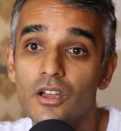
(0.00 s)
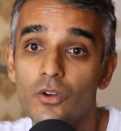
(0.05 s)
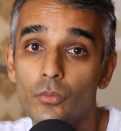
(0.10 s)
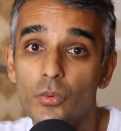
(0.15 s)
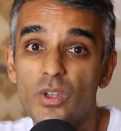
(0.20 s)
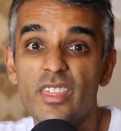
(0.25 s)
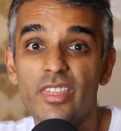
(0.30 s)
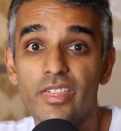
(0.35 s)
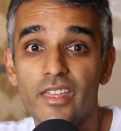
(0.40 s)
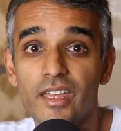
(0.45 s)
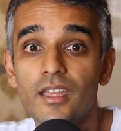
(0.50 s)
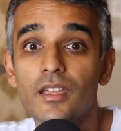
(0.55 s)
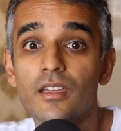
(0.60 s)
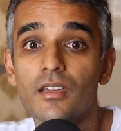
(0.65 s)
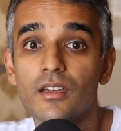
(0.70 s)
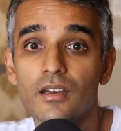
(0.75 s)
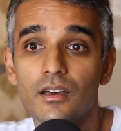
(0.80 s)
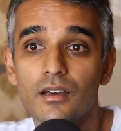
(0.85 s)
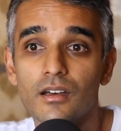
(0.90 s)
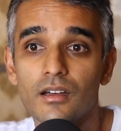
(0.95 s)
We
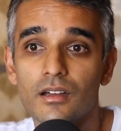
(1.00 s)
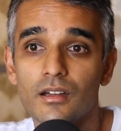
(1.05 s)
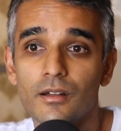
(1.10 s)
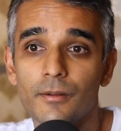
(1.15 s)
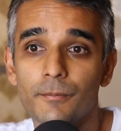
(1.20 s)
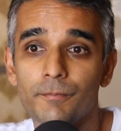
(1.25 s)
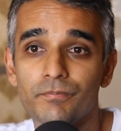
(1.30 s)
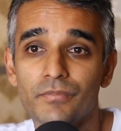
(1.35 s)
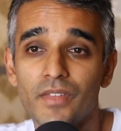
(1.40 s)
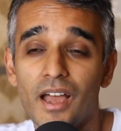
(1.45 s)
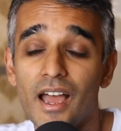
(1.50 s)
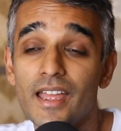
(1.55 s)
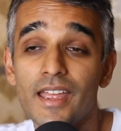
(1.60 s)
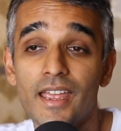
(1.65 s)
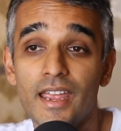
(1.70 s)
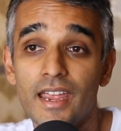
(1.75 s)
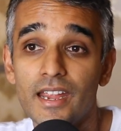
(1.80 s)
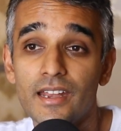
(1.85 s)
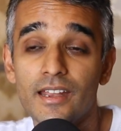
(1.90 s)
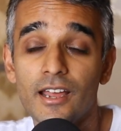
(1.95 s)
think, I
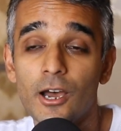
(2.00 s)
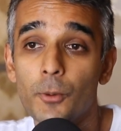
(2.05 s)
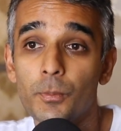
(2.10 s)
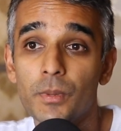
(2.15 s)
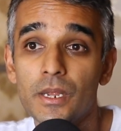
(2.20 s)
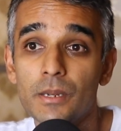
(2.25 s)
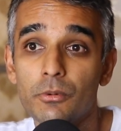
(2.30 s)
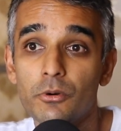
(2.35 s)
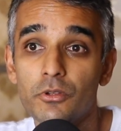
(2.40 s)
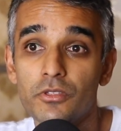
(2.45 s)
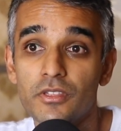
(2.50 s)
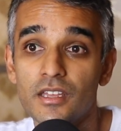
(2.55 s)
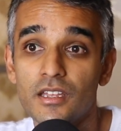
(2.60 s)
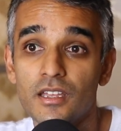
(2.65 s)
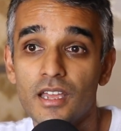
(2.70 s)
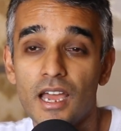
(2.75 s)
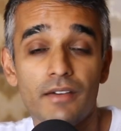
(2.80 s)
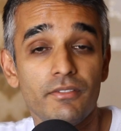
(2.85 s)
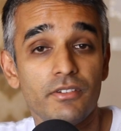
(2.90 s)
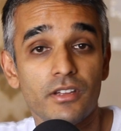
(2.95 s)
hate how people
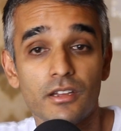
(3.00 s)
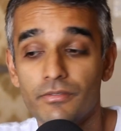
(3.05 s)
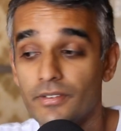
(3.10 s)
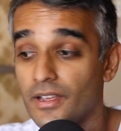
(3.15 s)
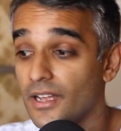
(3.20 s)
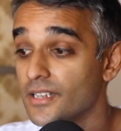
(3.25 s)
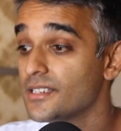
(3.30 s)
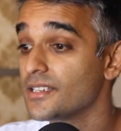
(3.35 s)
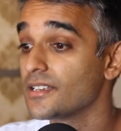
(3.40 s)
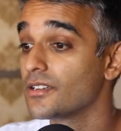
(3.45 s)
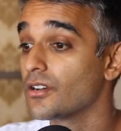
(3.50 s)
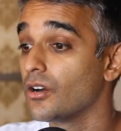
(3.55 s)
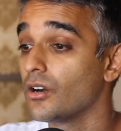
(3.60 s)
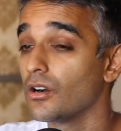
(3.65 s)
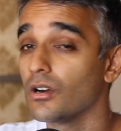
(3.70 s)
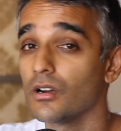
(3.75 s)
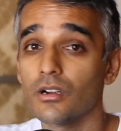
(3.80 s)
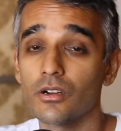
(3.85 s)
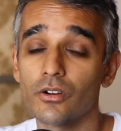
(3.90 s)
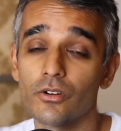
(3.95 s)
think having a fancy
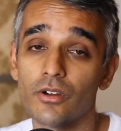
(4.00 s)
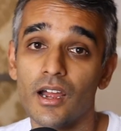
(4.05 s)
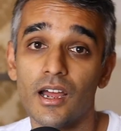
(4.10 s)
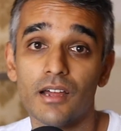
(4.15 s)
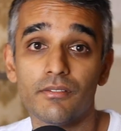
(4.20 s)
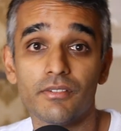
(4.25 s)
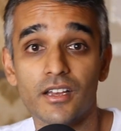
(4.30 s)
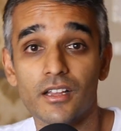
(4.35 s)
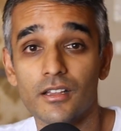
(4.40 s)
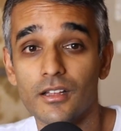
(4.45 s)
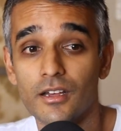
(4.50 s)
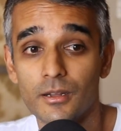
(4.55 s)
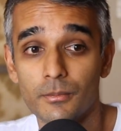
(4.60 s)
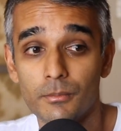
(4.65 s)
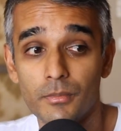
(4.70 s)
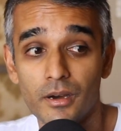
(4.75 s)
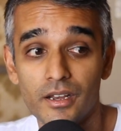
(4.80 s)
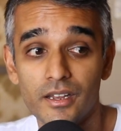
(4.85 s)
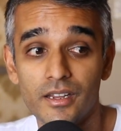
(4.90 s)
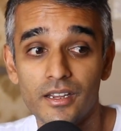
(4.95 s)
car or having a lot of
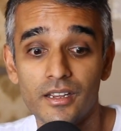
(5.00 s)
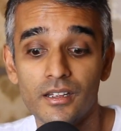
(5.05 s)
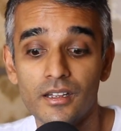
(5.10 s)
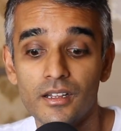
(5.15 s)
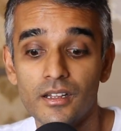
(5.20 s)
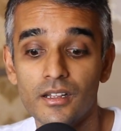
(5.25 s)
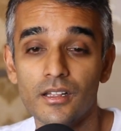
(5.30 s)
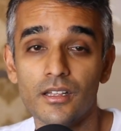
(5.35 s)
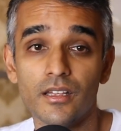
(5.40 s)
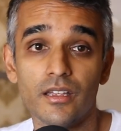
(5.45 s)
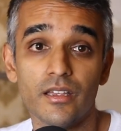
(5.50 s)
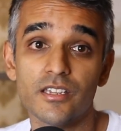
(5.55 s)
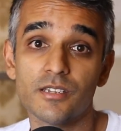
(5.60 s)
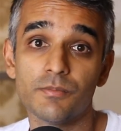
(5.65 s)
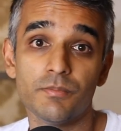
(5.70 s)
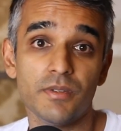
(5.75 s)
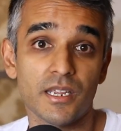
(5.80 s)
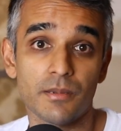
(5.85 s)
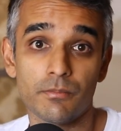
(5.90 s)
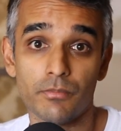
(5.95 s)
money is
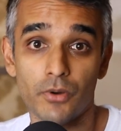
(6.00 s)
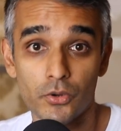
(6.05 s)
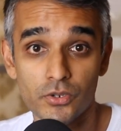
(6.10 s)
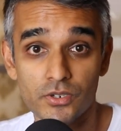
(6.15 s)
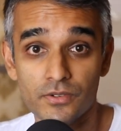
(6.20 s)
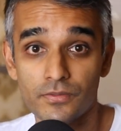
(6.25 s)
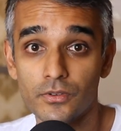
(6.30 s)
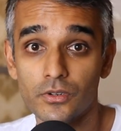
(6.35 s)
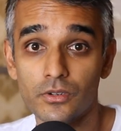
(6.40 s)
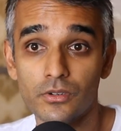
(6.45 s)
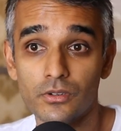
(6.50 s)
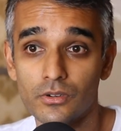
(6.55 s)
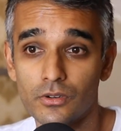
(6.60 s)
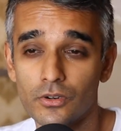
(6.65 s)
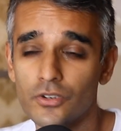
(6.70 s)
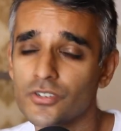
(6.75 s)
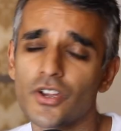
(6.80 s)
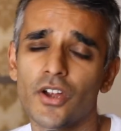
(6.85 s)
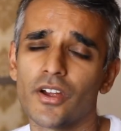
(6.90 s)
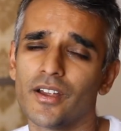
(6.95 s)
being boastful.
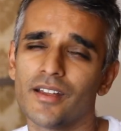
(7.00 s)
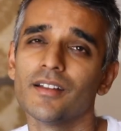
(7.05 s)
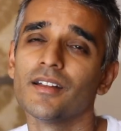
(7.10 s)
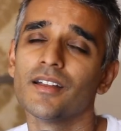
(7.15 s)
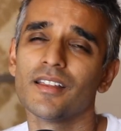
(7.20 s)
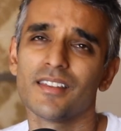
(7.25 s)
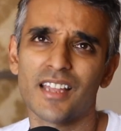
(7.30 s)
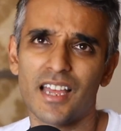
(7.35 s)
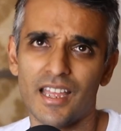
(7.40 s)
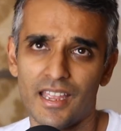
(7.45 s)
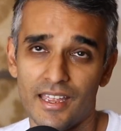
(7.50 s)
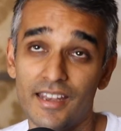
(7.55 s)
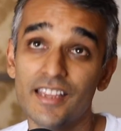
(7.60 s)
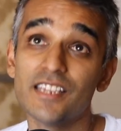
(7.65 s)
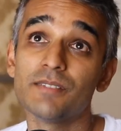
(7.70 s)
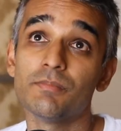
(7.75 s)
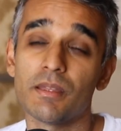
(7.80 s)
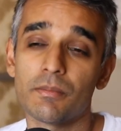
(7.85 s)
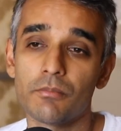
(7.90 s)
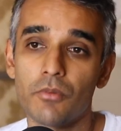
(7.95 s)
Or sorry, not, it
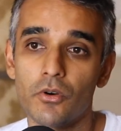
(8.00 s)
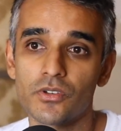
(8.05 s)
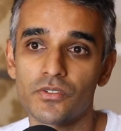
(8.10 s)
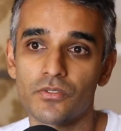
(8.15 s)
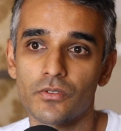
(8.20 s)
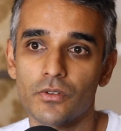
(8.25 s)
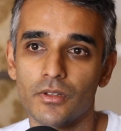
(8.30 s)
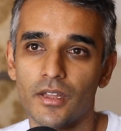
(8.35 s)
is being boastful.